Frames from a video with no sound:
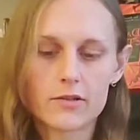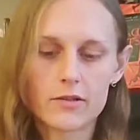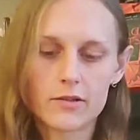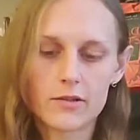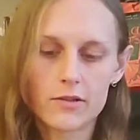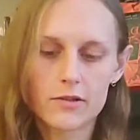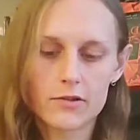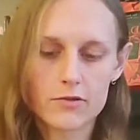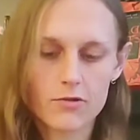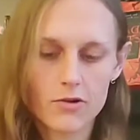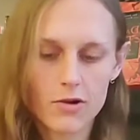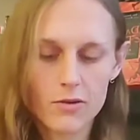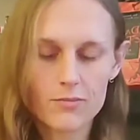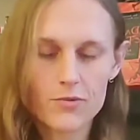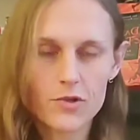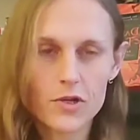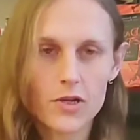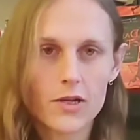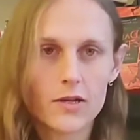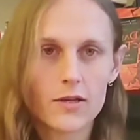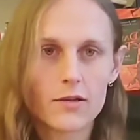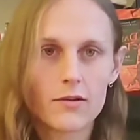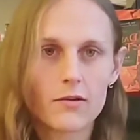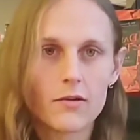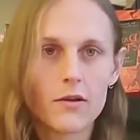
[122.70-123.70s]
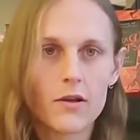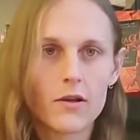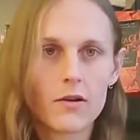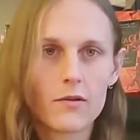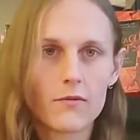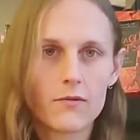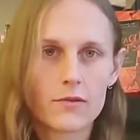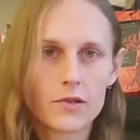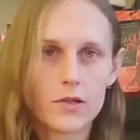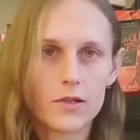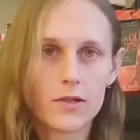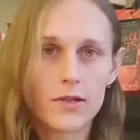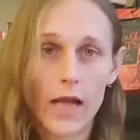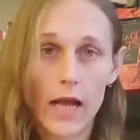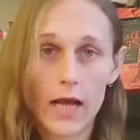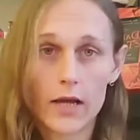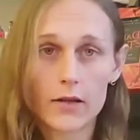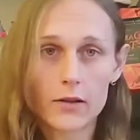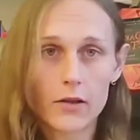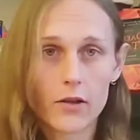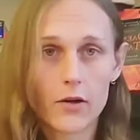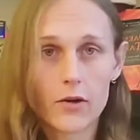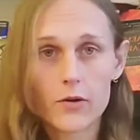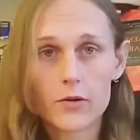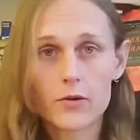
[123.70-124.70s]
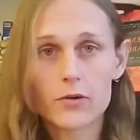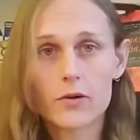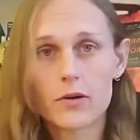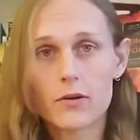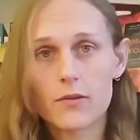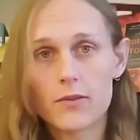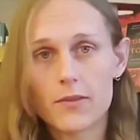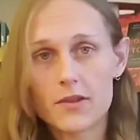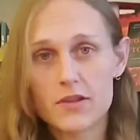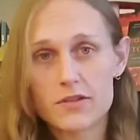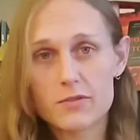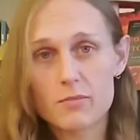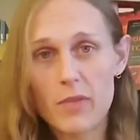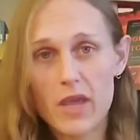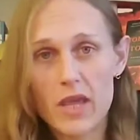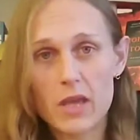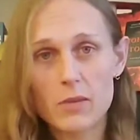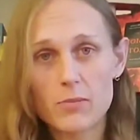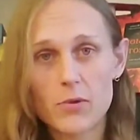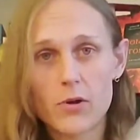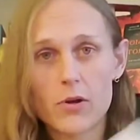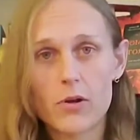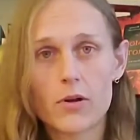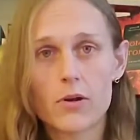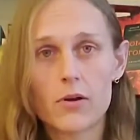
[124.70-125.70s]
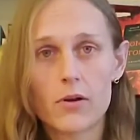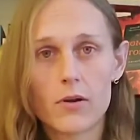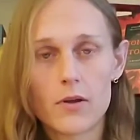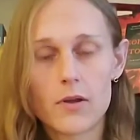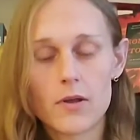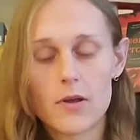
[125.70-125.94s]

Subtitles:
a description to download this paper.